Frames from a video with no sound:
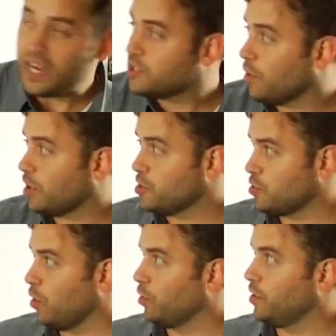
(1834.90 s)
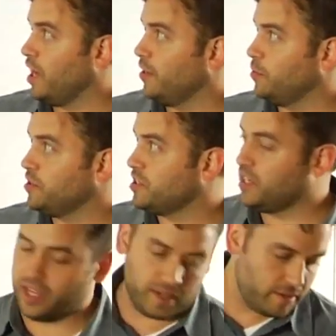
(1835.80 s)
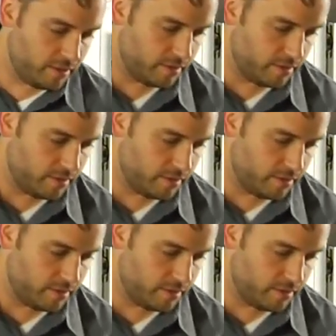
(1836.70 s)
back to our controller now that we see.